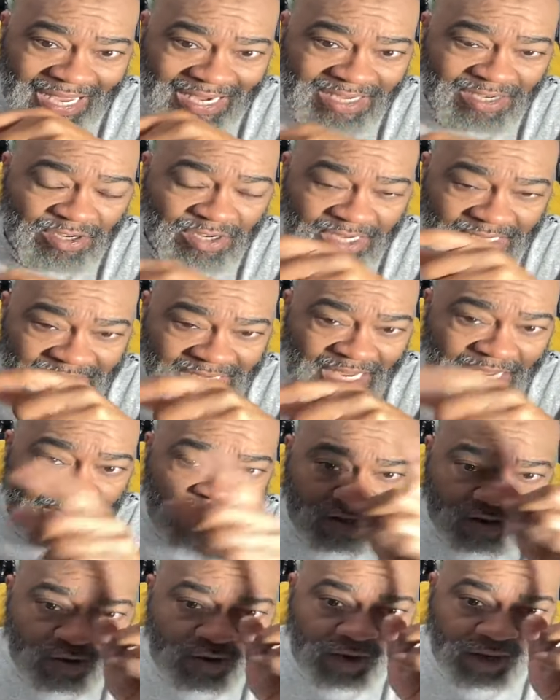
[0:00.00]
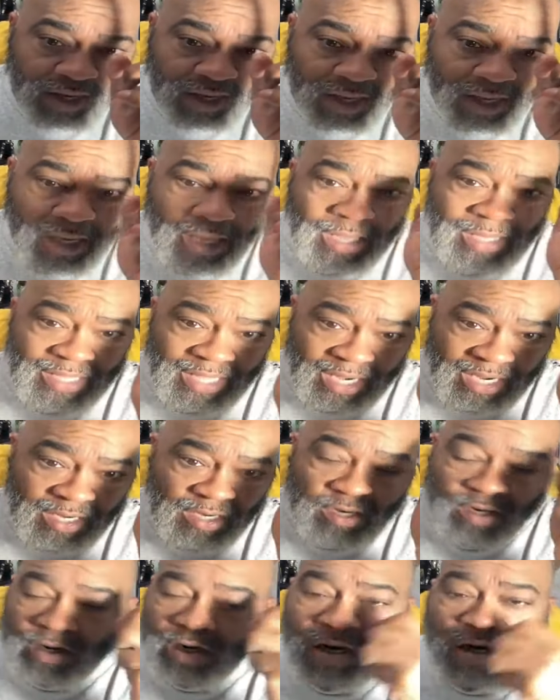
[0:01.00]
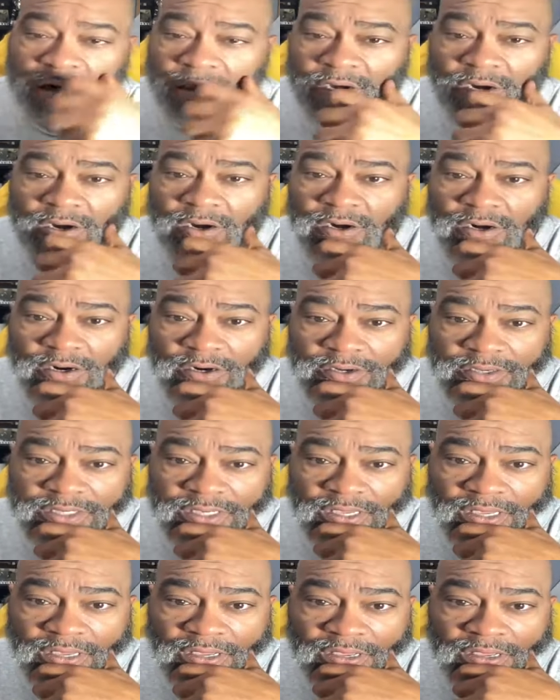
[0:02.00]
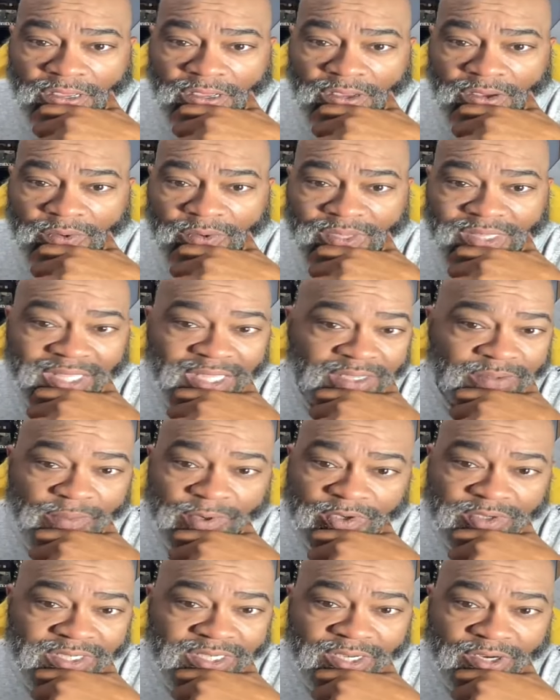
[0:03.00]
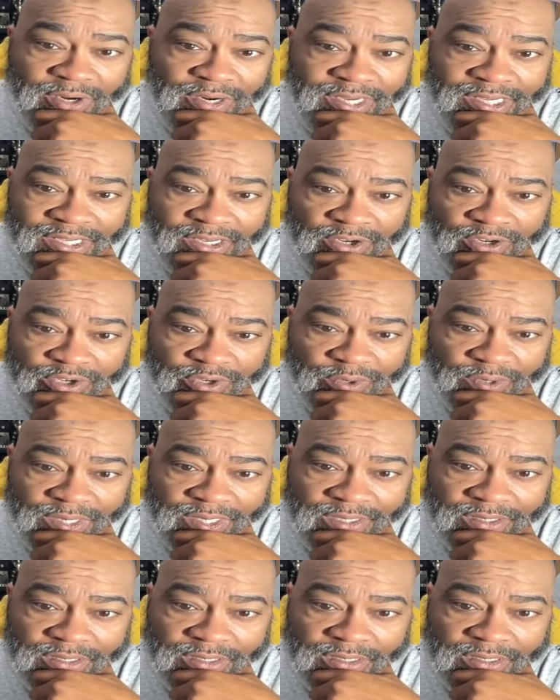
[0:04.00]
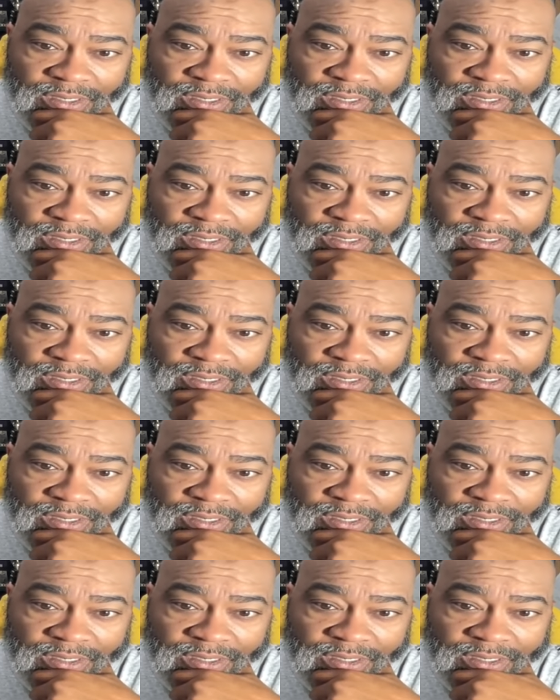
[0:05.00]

to the same degree that it occurs with these most serious surgeries.